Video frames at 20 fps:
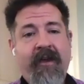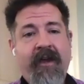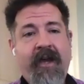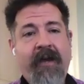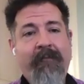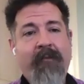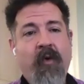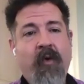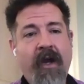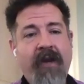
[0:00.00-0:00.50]

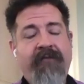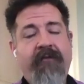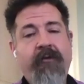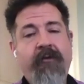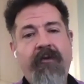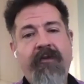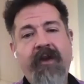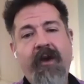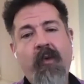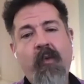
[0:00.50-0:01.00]
I'm
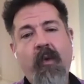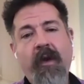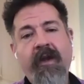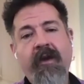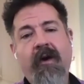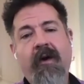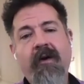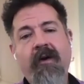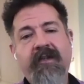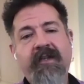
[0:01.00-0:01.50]
grateful that we
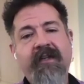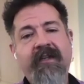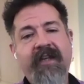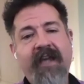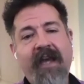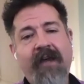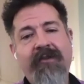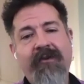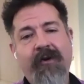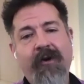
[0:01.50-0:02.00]
are
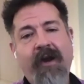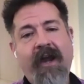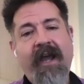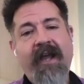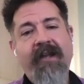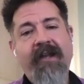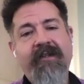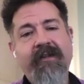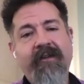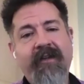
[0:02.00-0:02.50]
together,
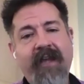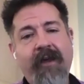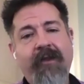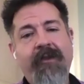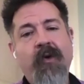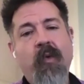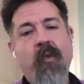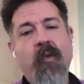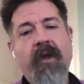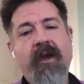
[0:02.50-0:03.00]
and
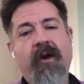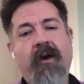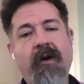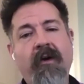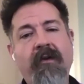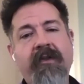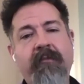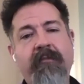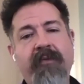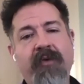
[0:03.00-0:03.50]
together we
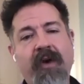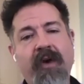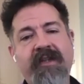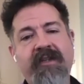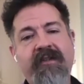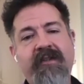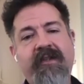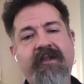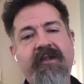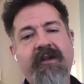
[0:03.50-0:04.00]
are the
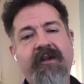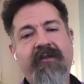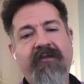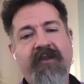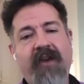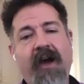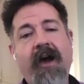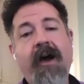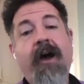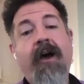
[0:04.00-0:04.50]
presence of
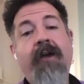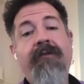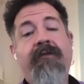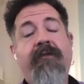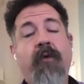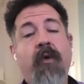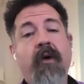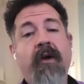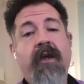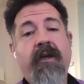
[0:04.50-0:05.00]
God
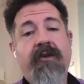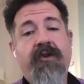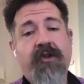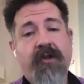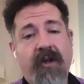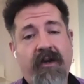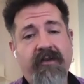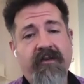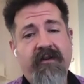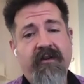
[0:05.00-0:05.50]
for
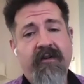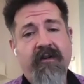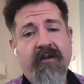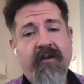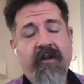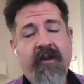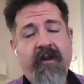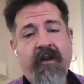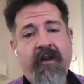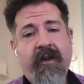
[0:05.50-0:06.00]
each other
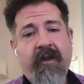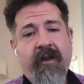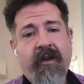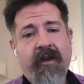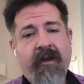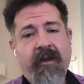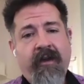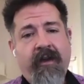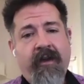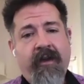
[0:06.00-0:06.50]

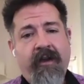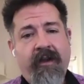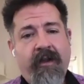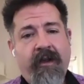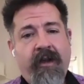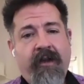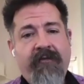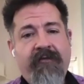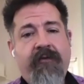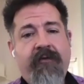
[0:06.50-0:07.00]

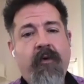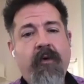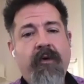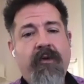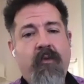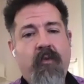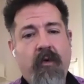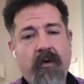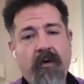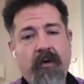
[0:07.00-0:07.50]
and for
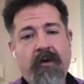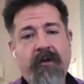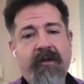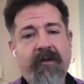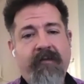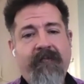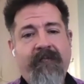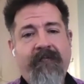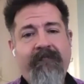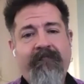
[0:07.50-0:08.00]
the world.
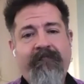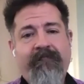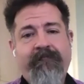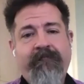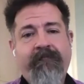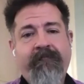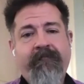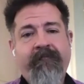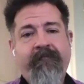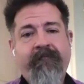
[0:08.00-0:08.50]

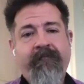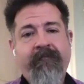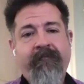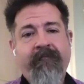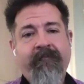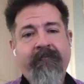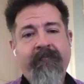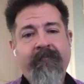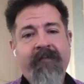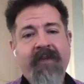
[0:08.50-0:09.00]

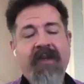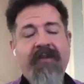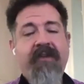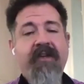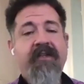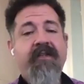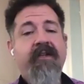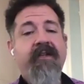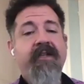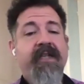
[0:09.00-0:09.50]

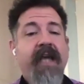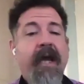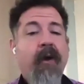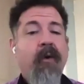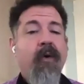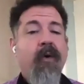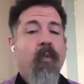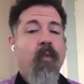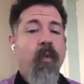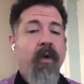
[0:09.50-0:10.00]
This is
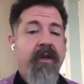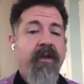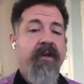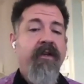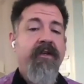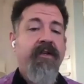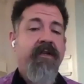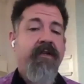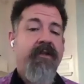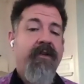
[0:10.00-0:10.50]
our
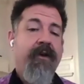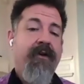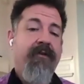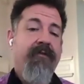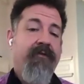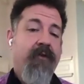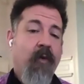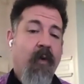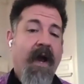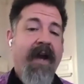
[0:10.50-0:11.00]
witness
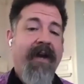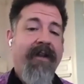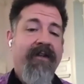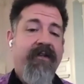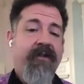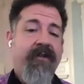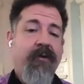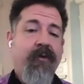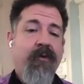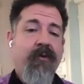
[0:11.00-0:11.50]
of
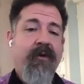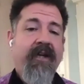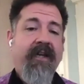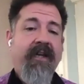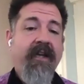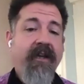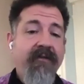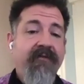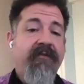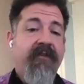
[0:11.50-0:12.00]
gratitude,
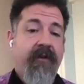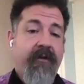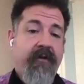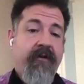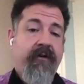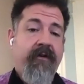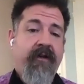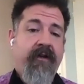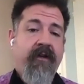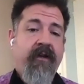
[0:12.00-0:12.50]

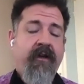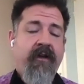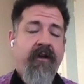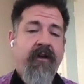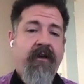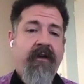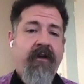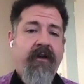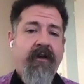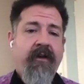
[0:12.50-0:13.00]
even
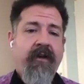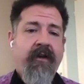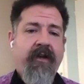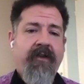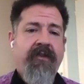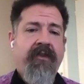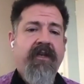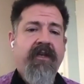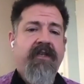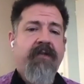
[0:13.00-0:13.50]

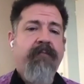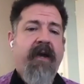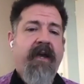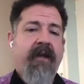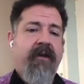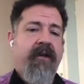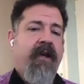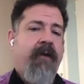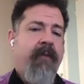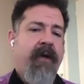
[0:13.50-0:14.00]
in this
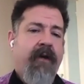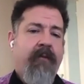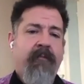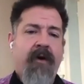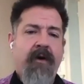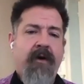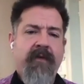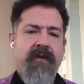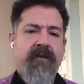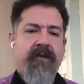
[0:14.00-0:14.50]
pandemic
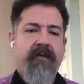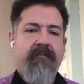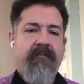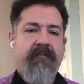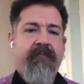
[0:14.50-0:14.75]
moment.